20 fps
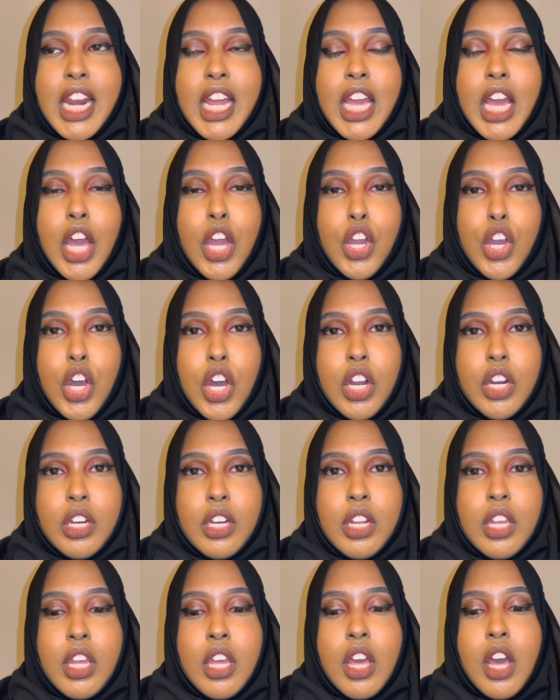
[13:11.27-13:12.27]
Like, I
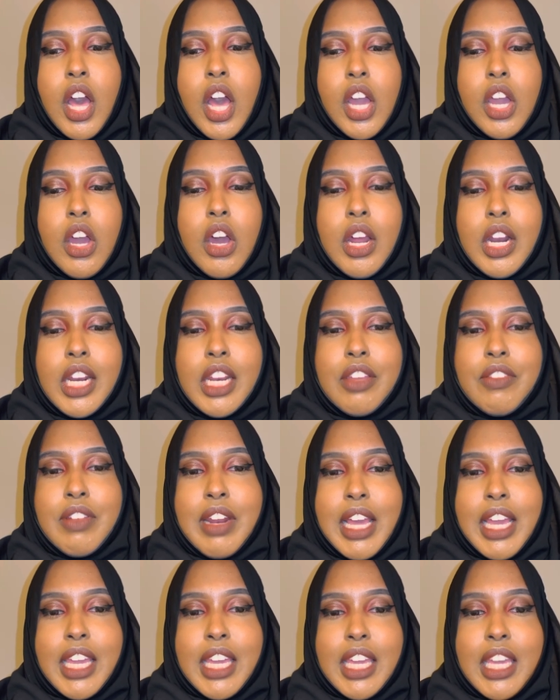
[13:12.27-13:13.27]
can't live,
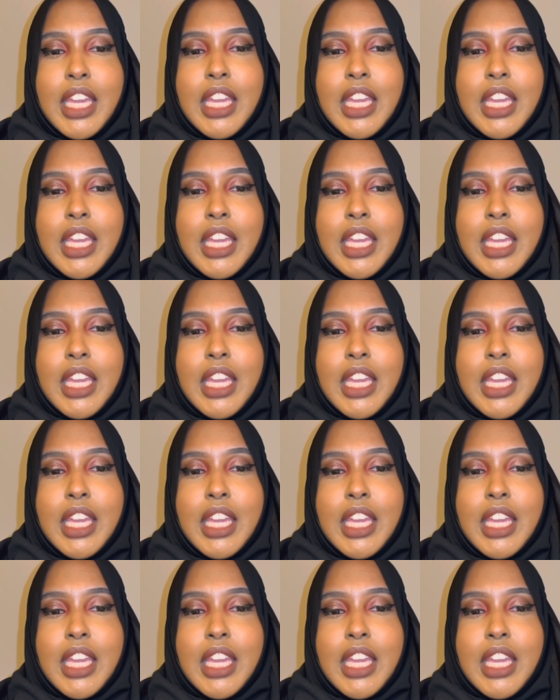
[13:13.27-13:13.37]
like,